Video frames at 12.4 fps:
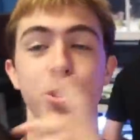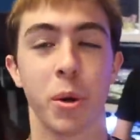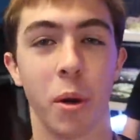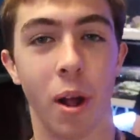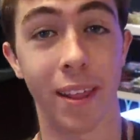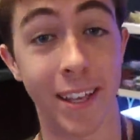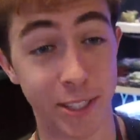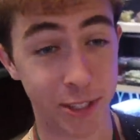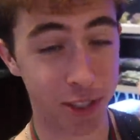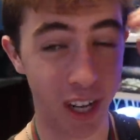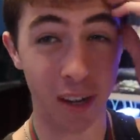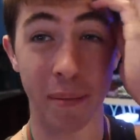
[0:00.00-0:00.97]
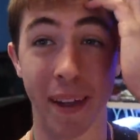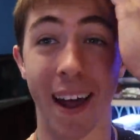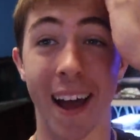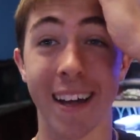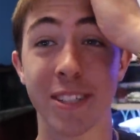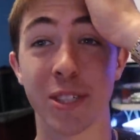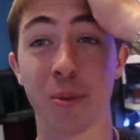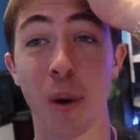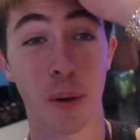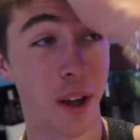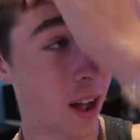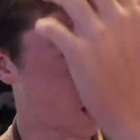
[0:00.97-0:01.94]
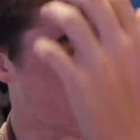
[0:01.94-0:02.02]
What's going on, ladies and gentlemen? I just woke